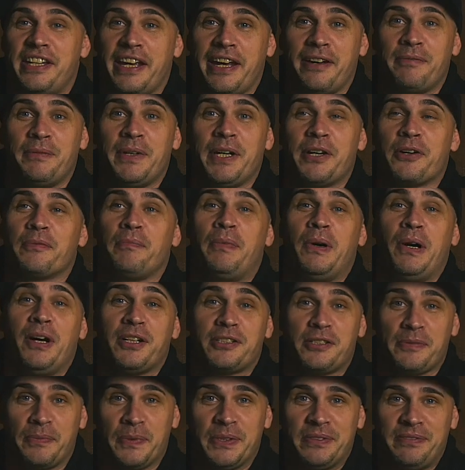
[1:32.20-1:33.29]
damn near
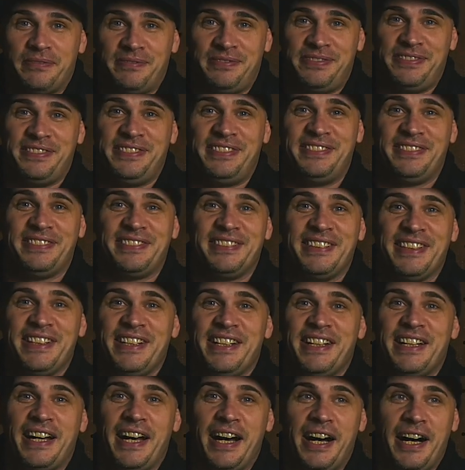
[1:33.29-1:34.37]
impossible.
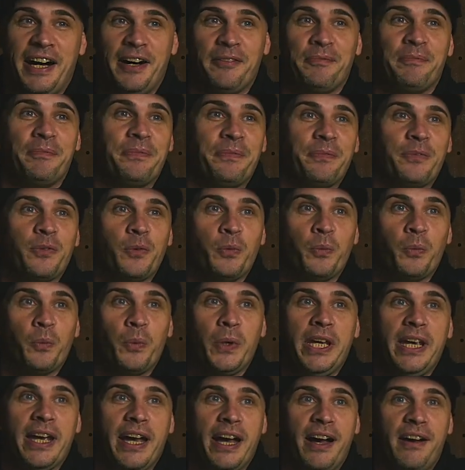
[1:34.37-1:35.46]
um,
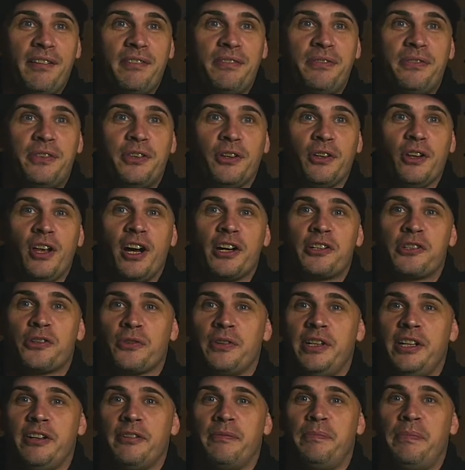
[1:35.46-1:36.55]
we have the
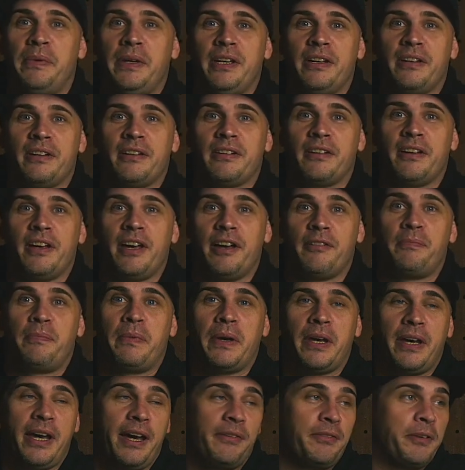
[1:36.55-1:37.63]
luxury of being have
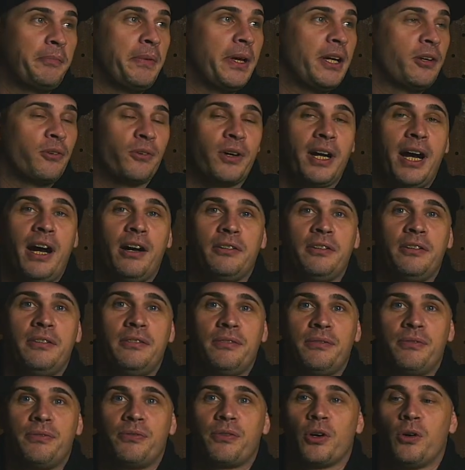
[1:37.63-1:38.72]
been, having been around
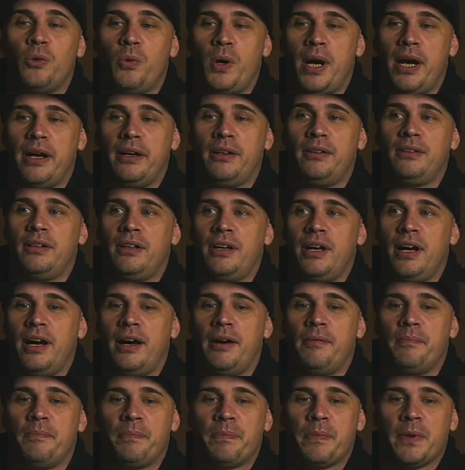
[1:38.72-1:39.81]
for a while.
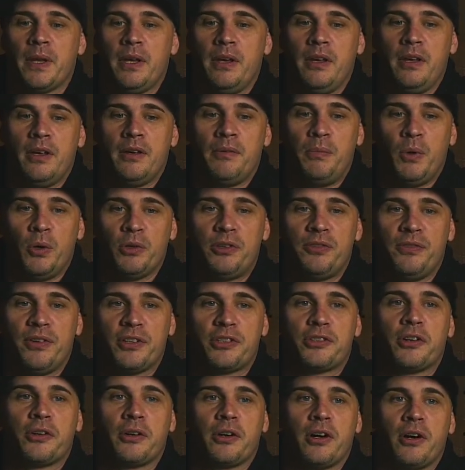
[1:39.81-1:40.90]
Um, Both of
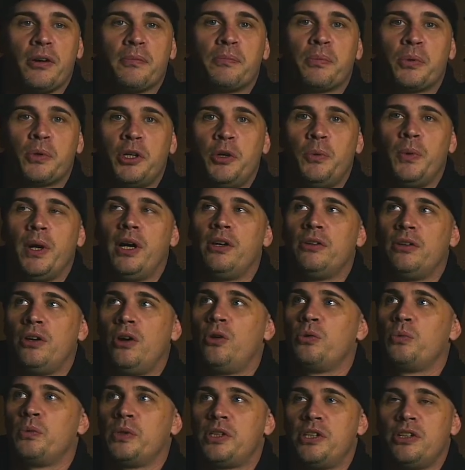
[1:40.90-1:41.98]
us are, are pretty well
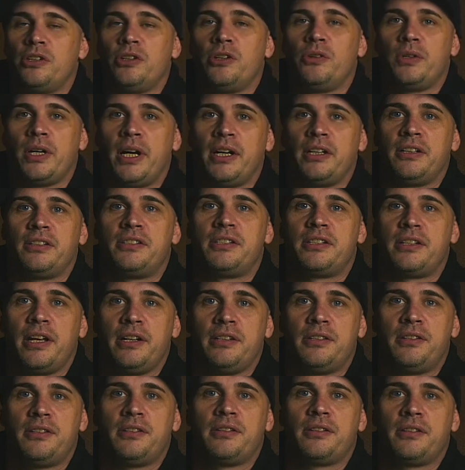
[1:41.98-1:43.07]
known within the United
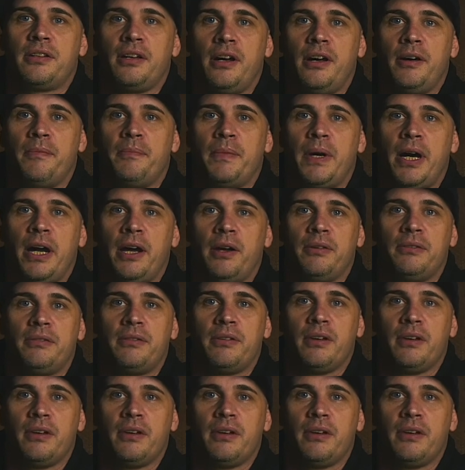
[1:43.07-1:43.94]
States. Um, I,